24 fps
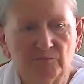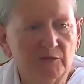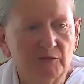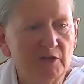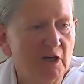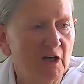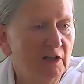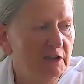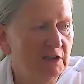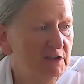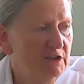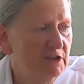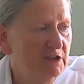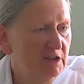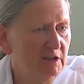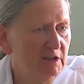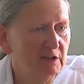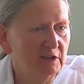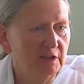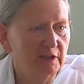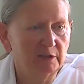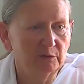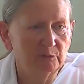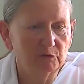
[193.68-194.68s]

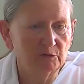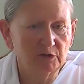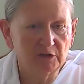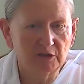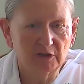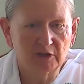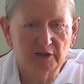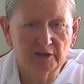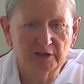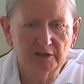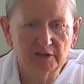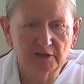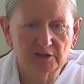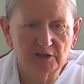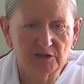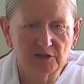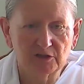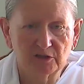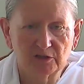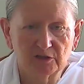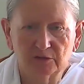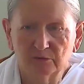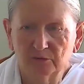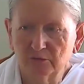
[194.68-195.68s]
ideally would like
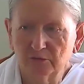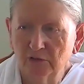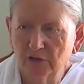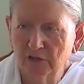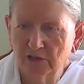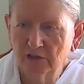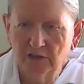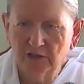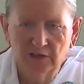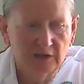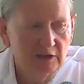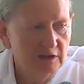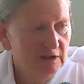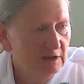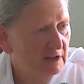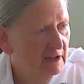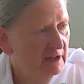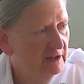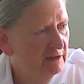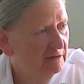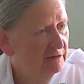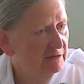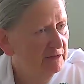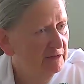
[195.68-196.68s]
to
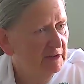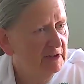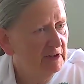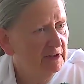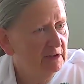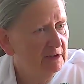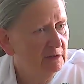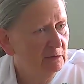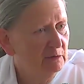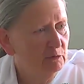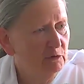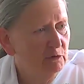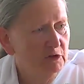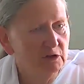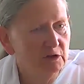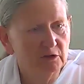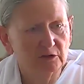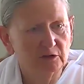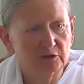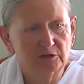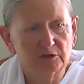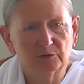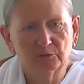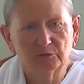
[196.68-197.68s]
live in a
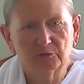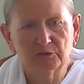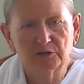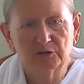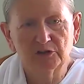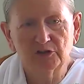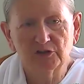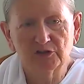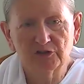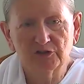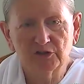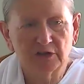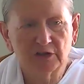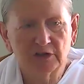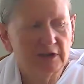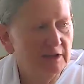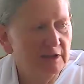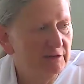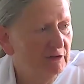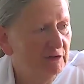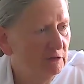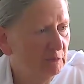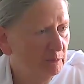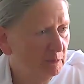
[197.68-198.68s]
world which is a
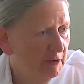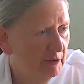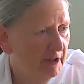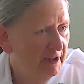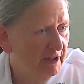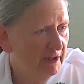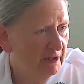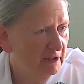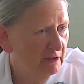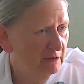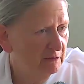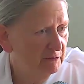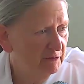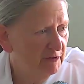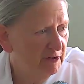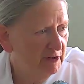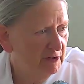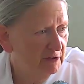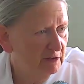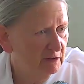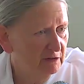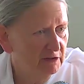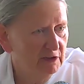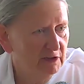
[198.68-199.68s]
level playing
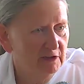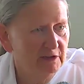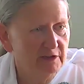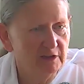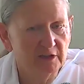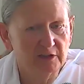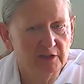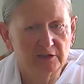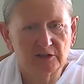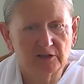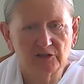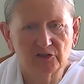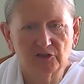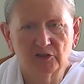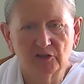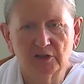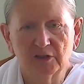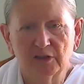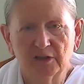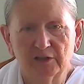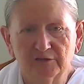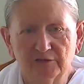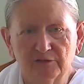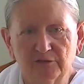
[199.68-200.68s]
field, and that doesn't
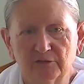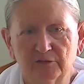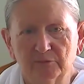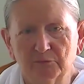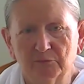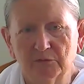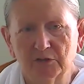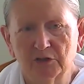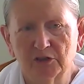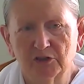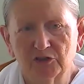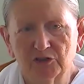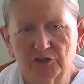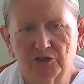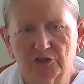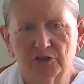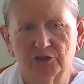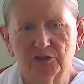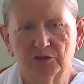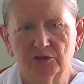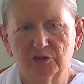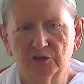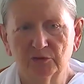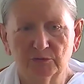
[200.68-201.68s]
have much to
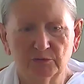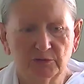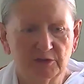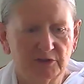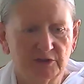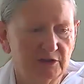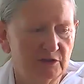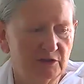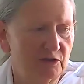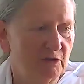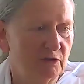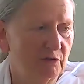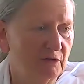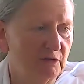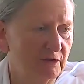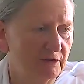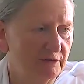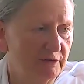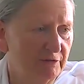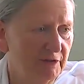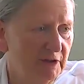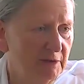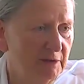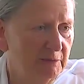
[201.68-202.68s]
do with
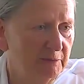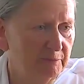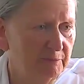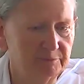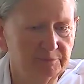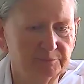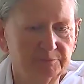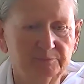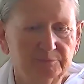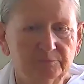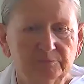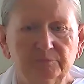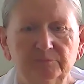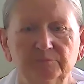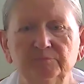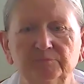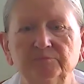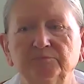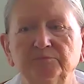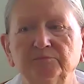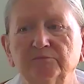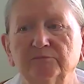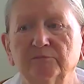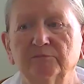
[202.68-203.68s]
geography.
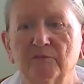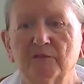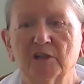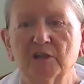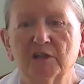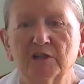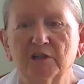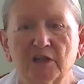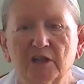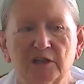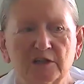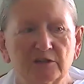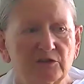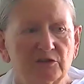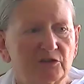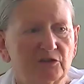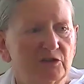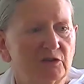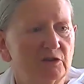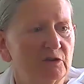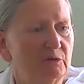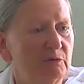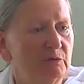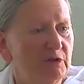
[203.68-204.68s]
It has to
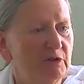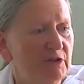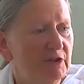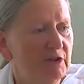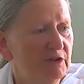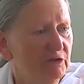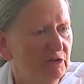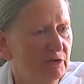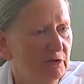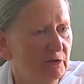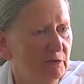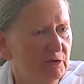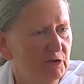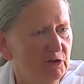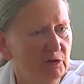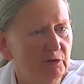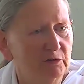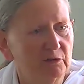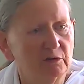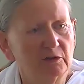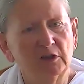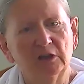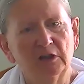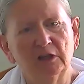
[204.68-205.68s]
do with the
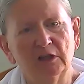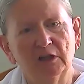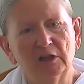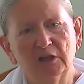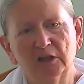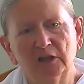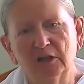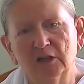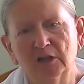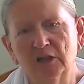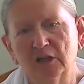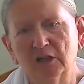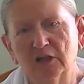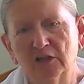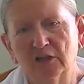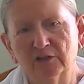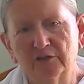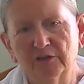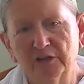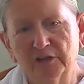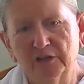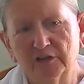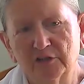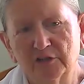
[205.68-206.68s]
social
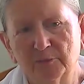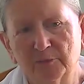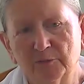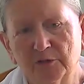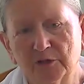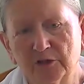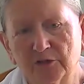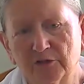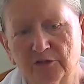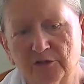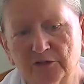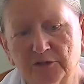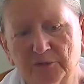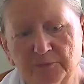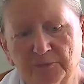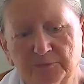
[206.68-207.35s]
arrangements.